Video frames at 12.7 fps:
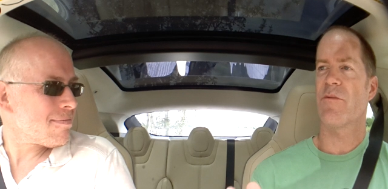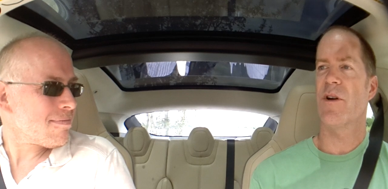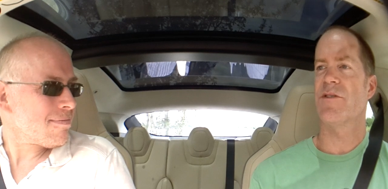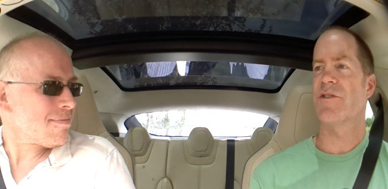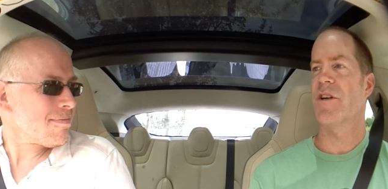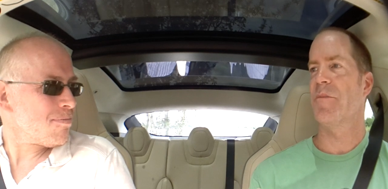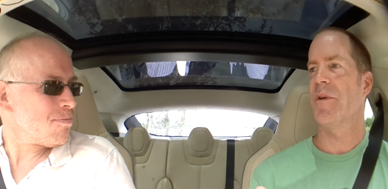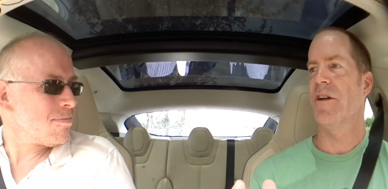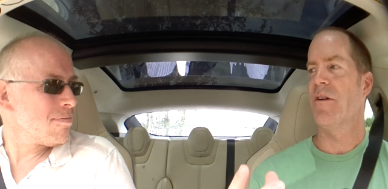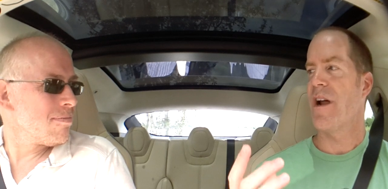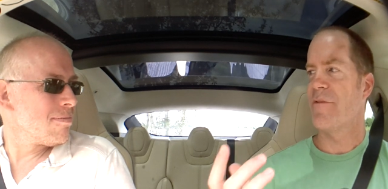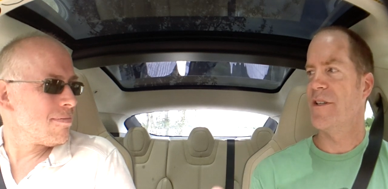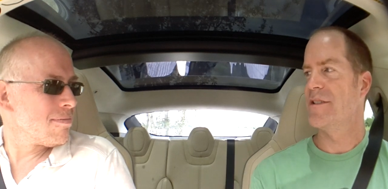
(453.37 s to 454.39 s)
Speaker 1: road trip, you
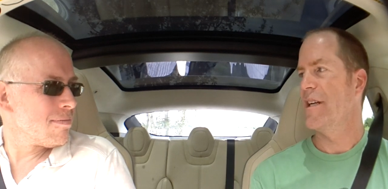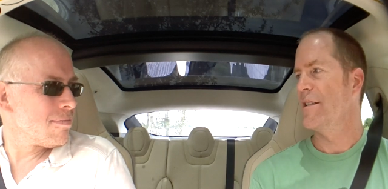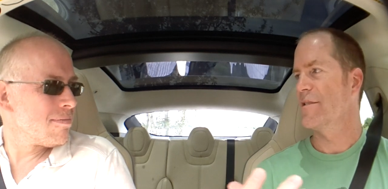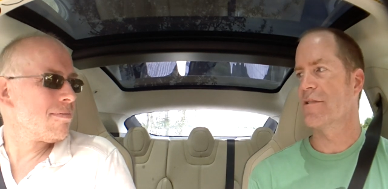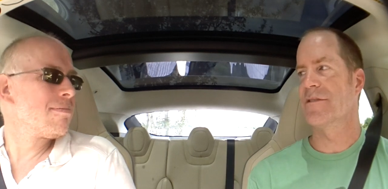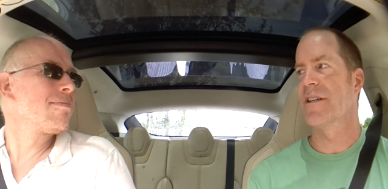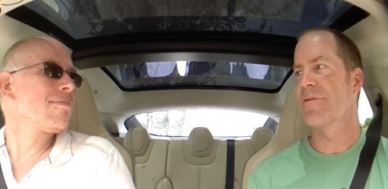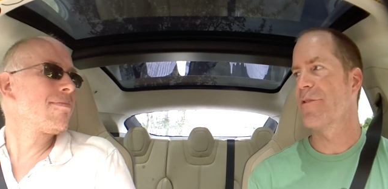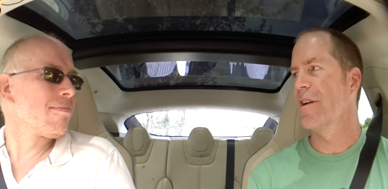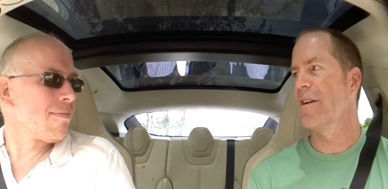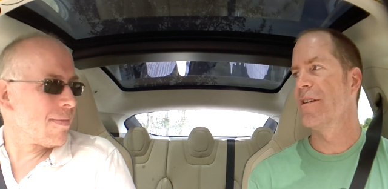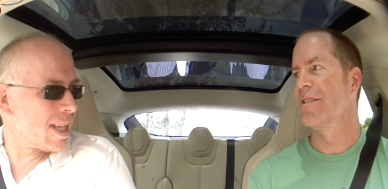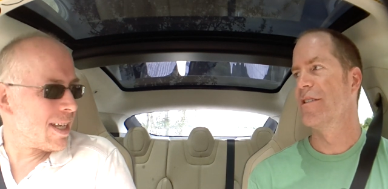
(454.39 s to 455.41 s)
know, every state's a little
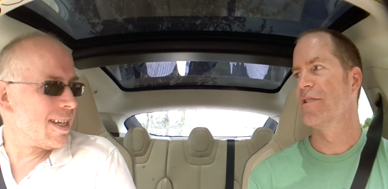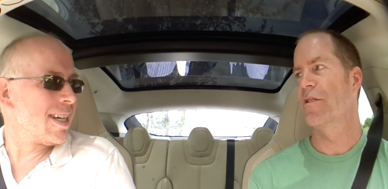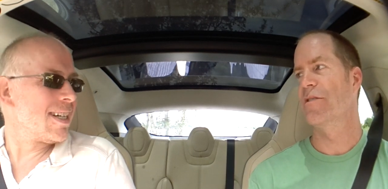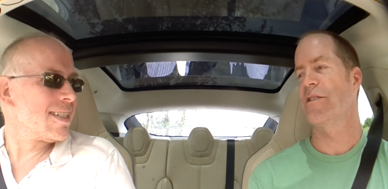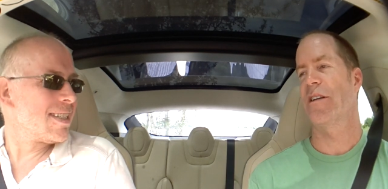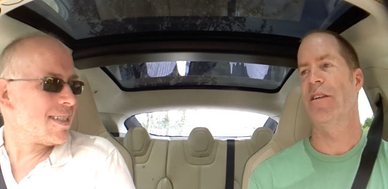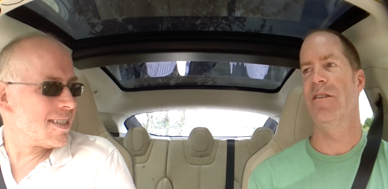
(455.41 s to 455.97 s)
different. So yeah. it's like